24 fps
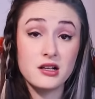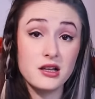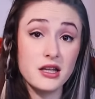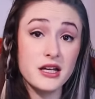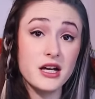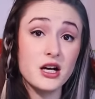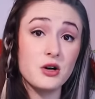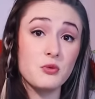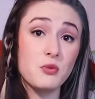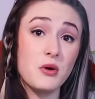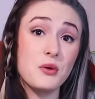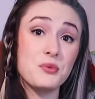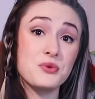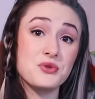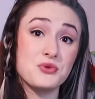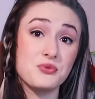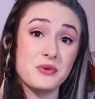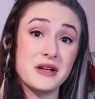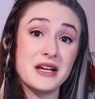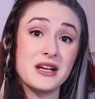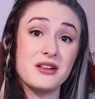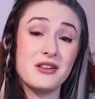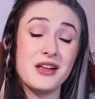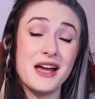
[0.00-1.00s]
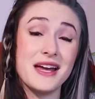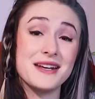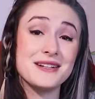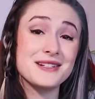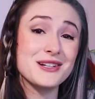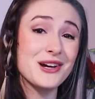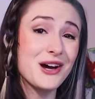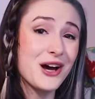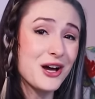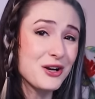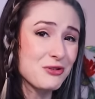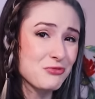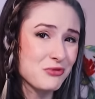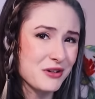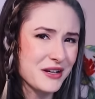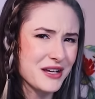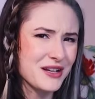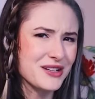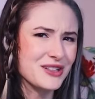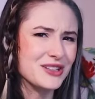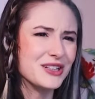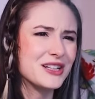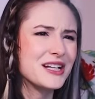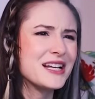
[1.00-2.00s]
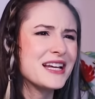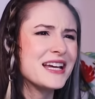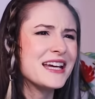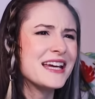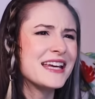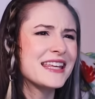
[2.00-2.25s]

clear what was real and unreal,